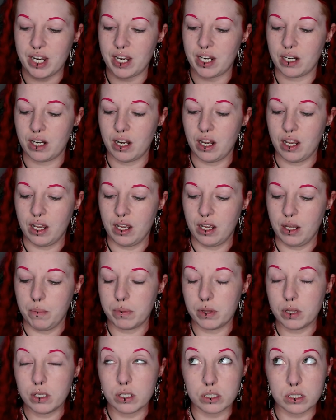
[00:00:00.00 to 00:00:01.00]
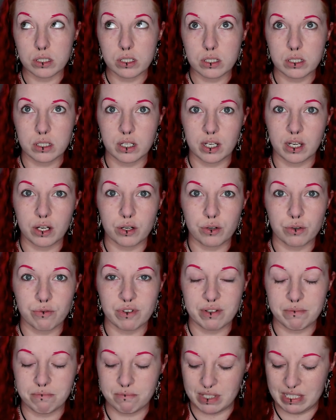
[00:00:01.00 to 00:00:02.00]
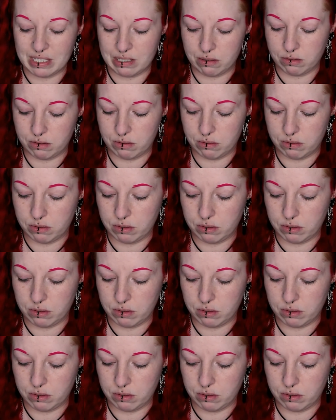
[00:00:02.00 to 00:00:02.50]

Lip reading: in Crimson.